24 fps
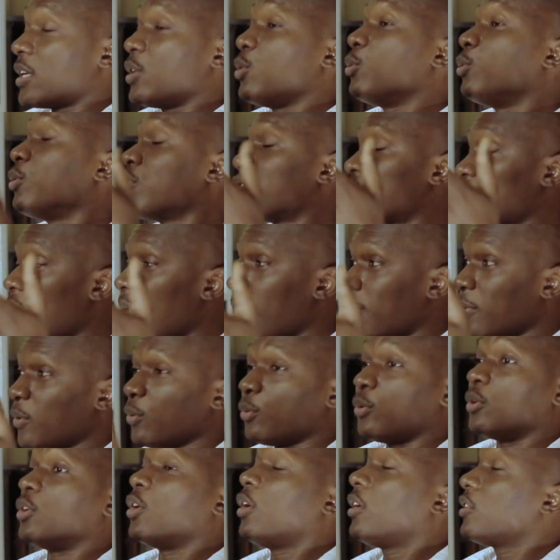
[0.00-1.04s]
will stop. You will
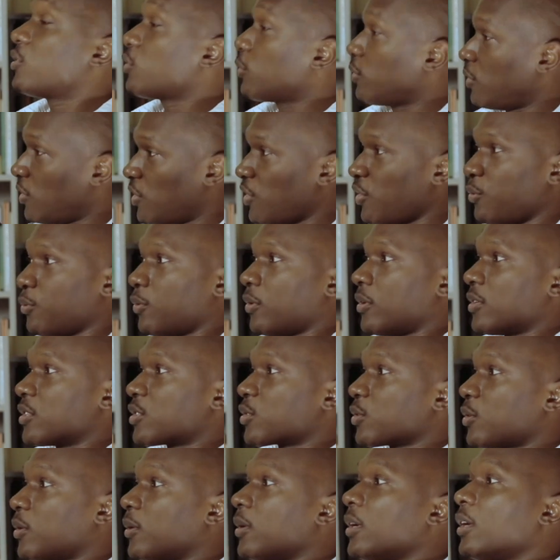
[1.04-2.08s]
not continue on.
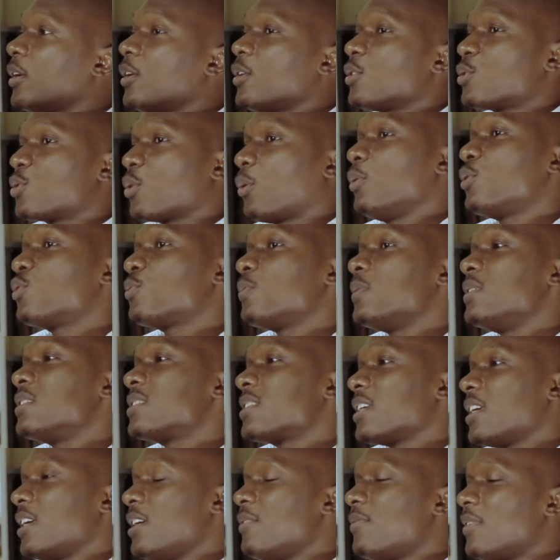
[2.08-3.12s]
So which means
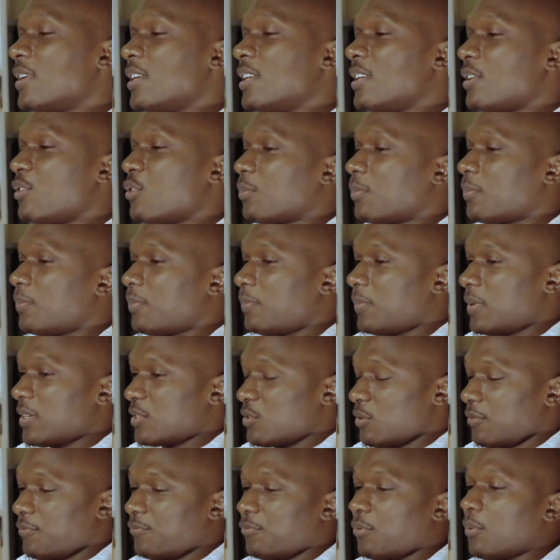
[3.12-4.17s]
even as you're
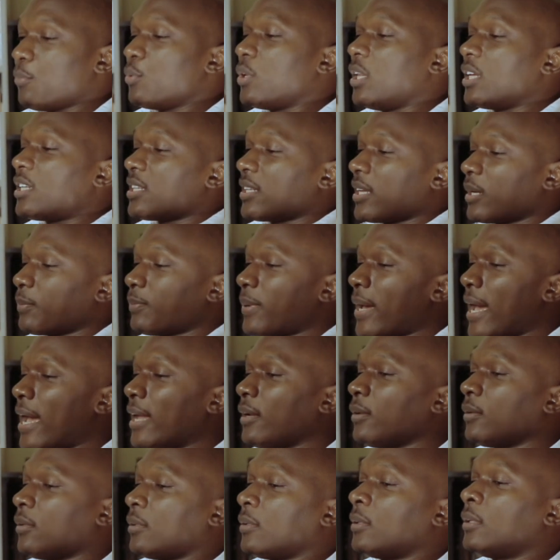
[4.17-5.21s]
formulating that
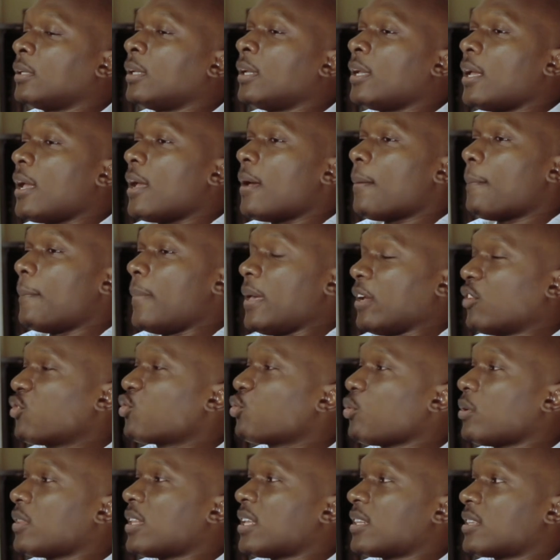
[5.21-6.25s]
panel, make sure
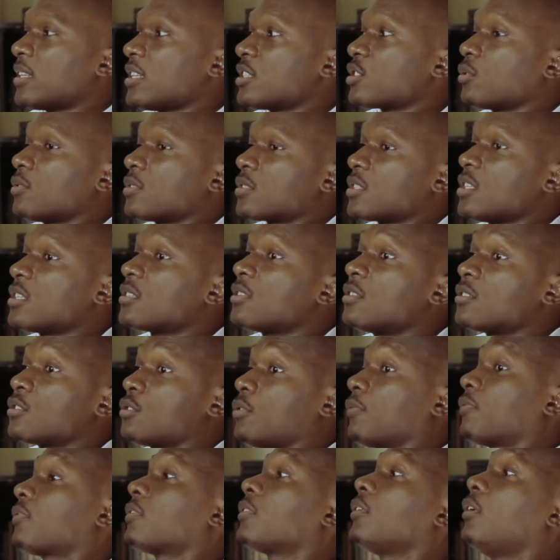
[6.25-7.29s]
that there's consistency of
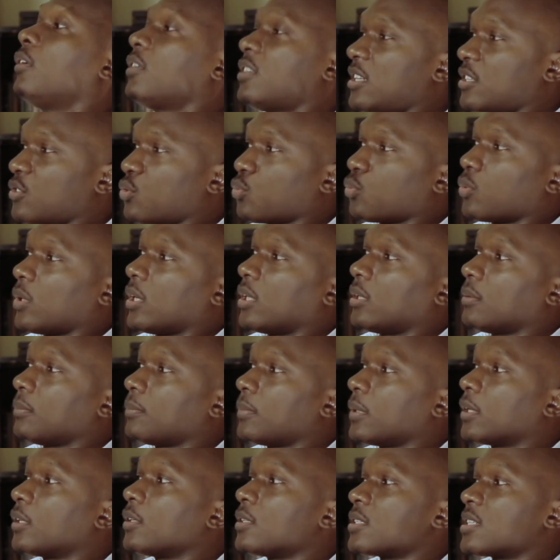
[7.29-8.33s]
thought as well.
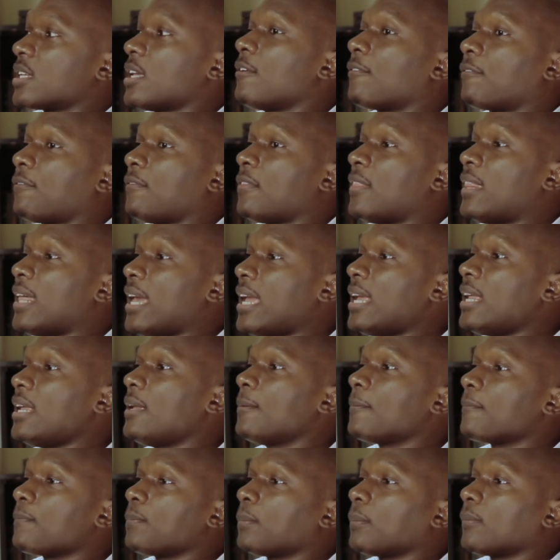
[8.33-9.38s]
Because if they
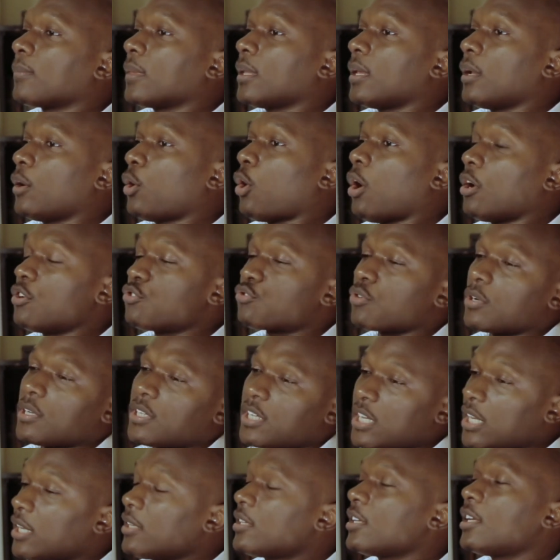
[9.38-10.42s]

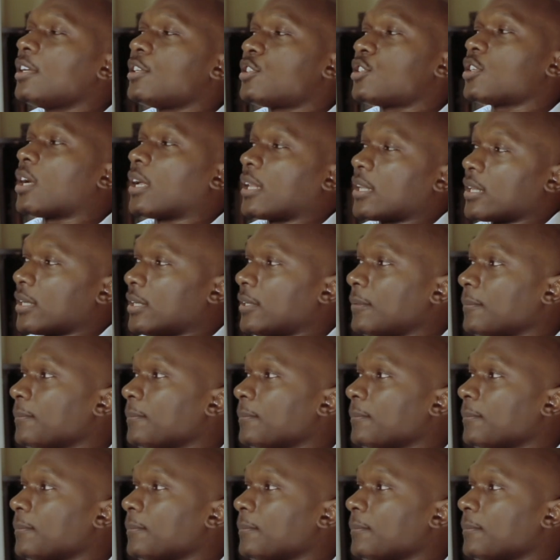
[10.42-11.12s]
contradict each other,